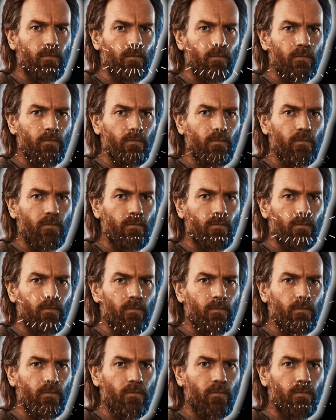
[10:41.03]
I see you
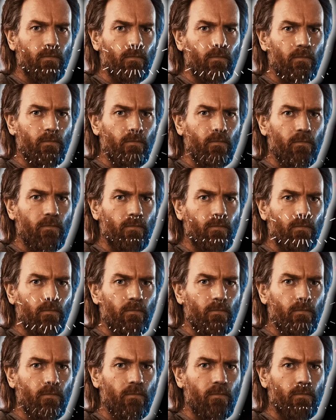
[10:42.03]
two have heard the rumors
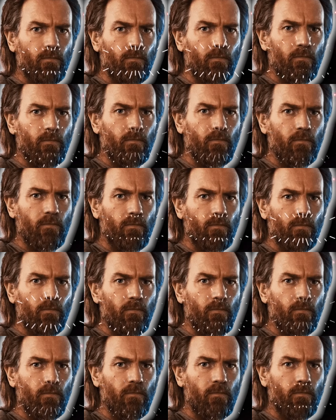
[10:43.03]
as well.
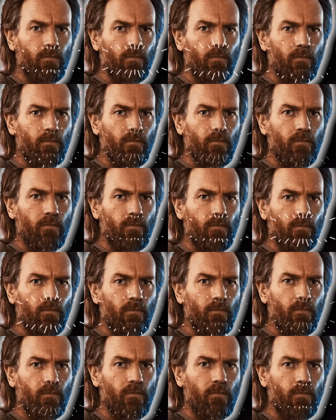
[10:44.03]
This creature
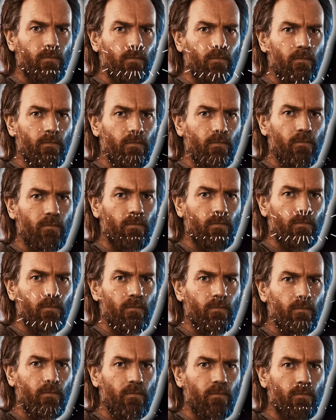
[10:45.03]
is unlike anything
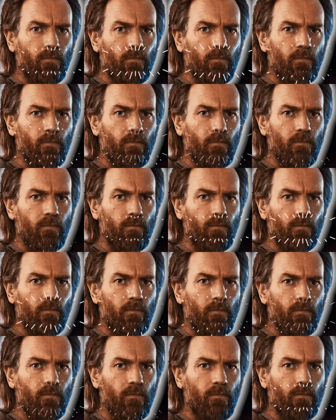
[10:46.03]
I've ever encountered,
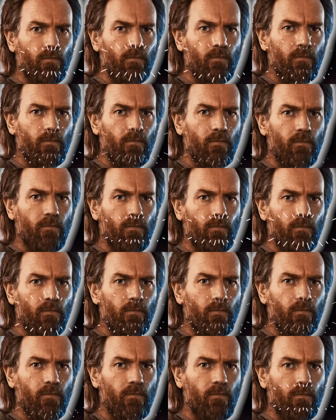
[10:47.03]
and these
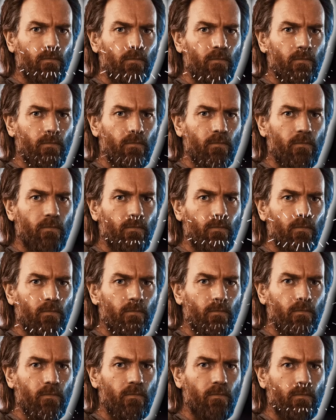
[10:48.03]
attacks are
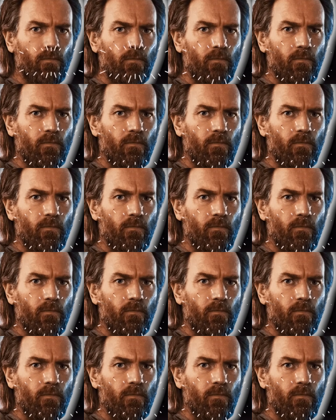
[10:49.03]
horrific.